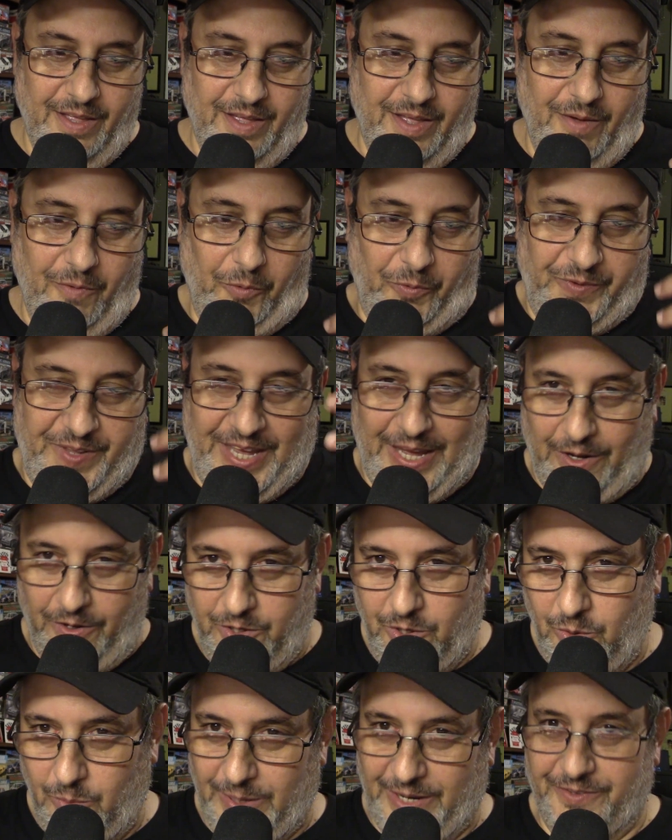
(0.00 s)
I won't tell
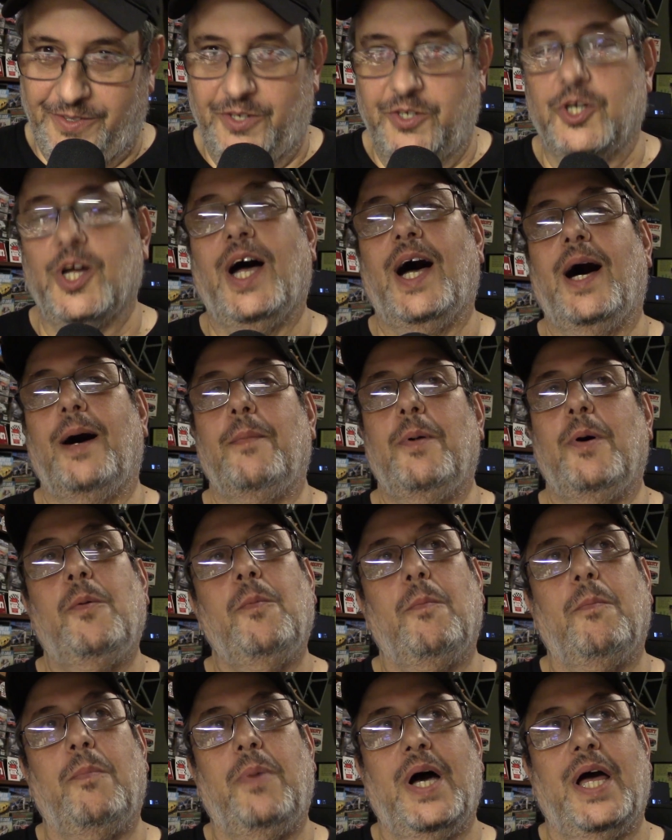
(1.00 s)
you about the job,
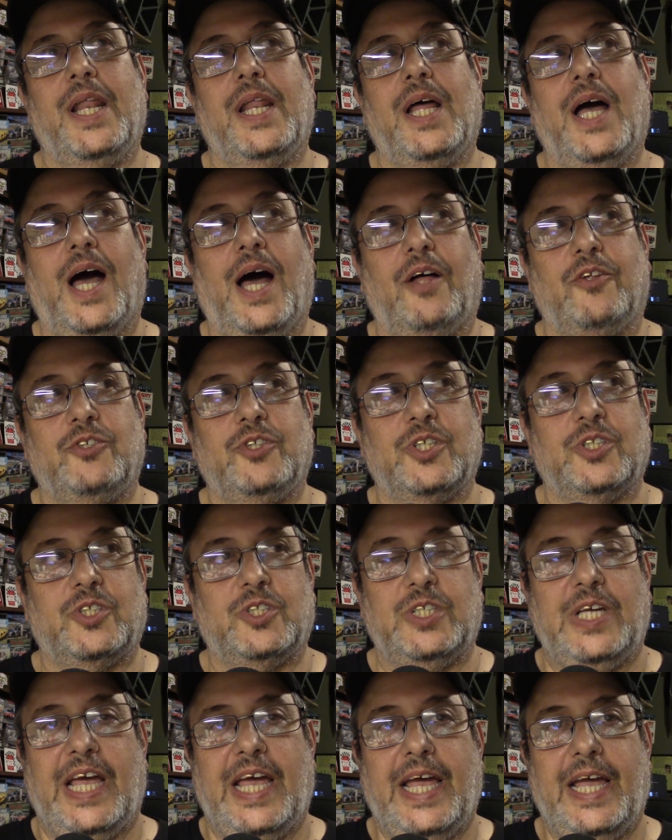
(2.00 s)
but I'll just
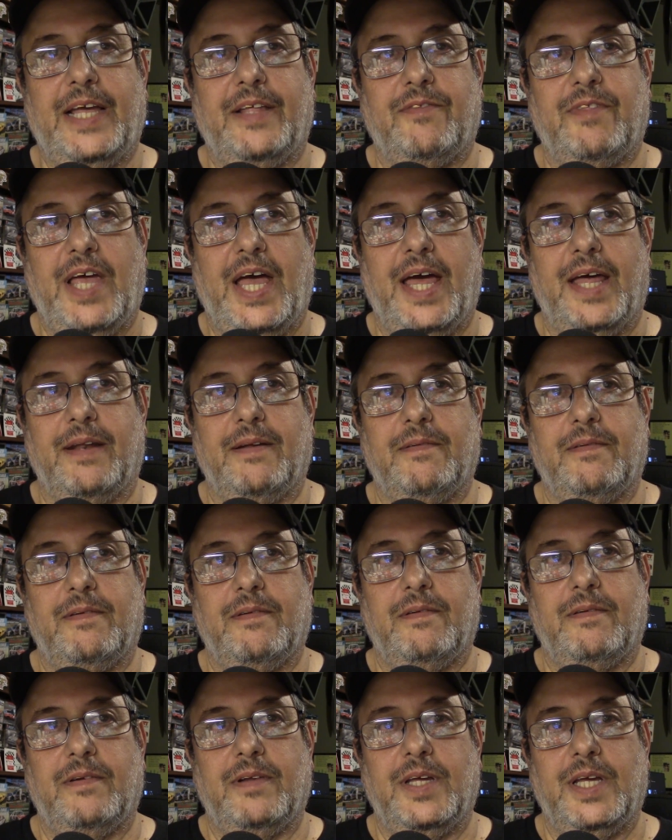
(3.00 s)
say that
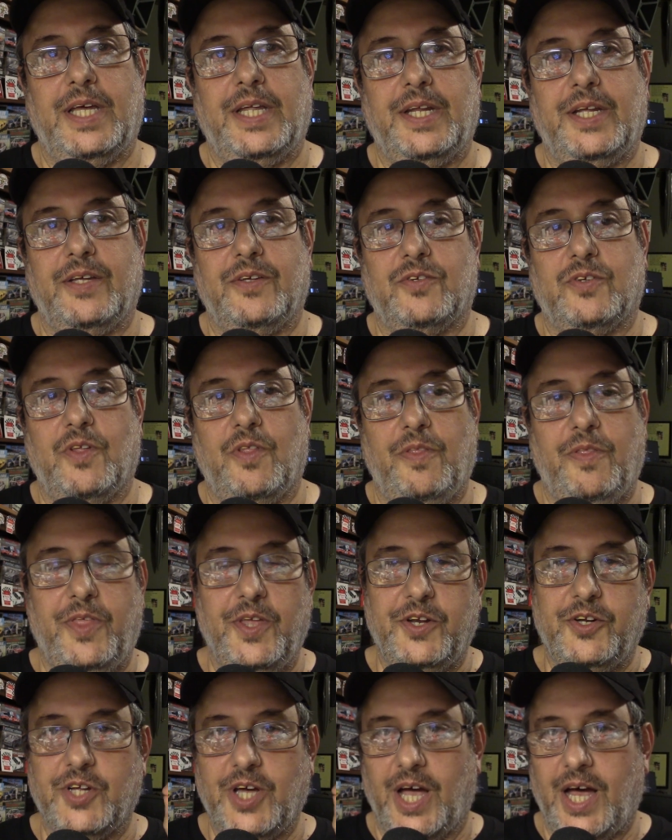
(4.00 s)
it is
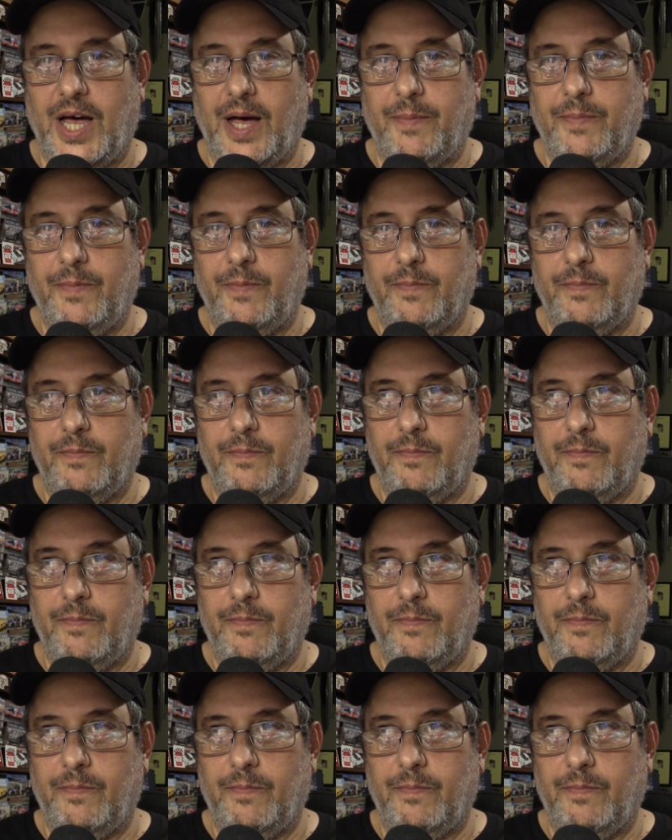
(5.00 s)
the job.